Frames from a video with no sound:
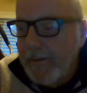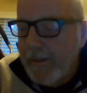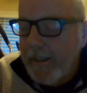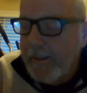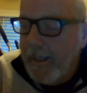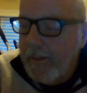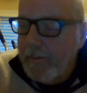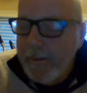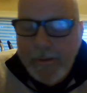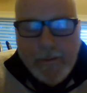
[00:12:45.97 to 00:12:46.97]
her. He's like, "Yeah,
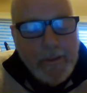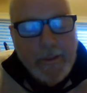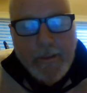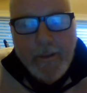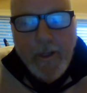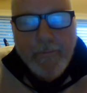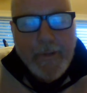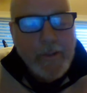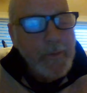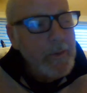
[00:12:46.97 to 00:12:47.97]
well," he said, "you know, how
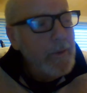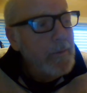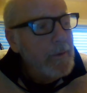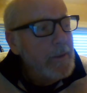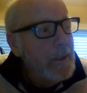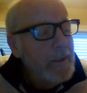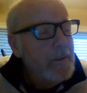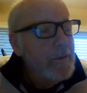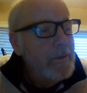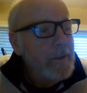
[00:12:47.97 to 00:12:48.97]
fast are you going?" "Well, yeah."
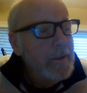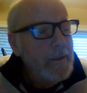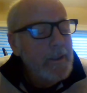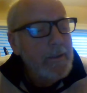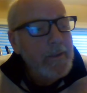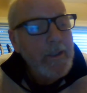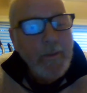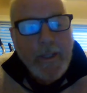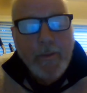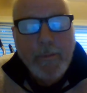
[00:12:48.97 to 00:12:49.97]
And she said, and he said,
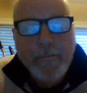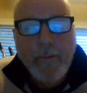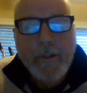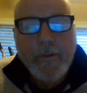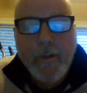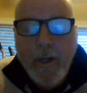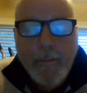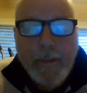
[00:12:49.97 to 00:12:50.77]
"No, that's before you saw